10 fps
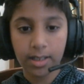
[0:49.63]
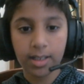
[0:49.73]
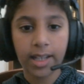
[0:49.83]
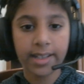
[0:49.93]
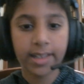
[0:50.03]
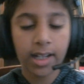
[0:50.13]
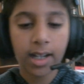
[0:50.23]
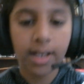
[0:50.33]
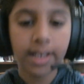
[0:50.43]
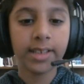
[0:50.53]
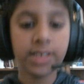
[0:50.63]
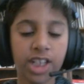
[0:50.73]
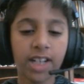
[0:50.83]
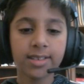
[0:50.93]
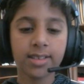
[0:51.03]
it
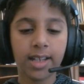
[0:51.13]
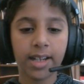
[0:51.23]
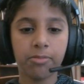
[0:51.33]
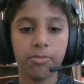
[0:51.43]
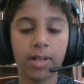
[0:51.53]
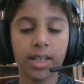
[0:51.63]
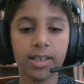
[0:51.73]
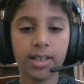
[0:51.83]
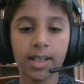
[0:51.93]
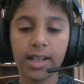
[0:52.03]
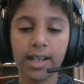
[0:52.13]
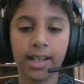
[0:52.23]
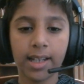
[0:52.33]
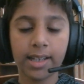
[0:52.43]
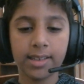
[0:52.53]
checks like whether
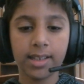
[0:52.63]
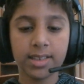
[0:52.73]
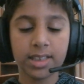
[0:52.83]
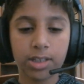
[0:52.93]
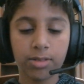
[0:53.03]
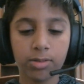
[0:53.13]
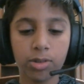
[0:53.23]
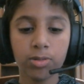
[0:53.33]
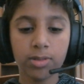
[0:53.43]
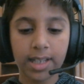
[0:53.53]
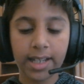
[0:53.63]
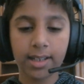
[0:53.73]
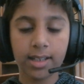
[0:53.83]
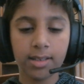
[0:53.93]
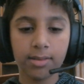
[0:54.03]

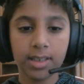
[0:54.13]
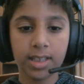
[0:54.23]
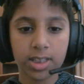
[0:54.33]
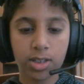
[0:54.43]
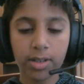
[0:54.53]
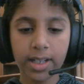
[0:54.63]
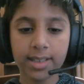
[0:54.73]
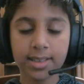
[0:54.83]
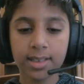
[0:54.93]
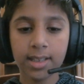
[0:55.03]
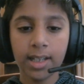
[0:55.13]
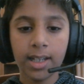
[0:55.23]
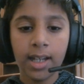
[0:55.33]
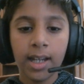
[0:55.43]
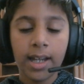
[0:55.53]
the strings.
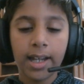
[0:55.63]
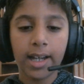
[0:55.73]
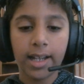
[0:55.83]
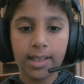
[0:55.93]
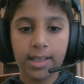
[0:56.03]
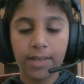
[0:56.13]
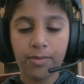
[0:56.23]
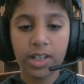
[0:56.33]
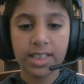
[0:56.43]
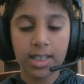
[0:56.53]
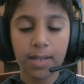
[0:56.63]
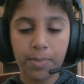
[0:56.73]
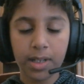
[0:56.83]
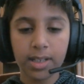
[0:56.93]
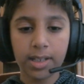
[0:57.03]
Like for
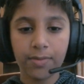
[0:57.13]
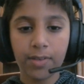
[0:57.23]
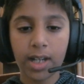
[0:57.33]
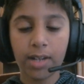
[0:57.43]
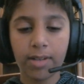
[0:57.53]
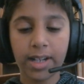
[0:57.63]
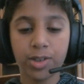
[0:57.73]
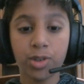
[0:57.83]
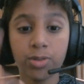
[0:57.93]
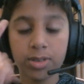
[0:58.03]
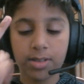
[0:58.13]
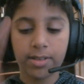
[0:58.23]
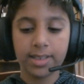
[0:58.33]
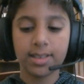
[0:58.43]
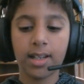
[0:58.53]
example, if I write two
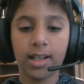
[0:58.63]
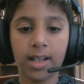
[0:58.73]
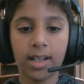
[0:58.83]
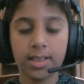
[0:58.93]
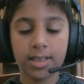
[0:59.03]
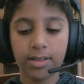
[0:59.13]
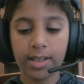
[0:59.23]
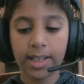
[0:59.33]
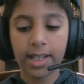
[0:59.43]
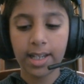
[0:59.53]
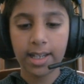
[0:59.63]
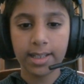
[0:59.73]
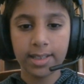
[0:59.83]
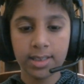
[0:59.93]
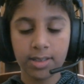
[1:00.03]
strings, string A
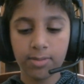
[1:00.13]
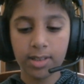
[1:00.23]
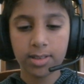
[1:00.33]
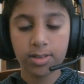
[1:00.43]
is equals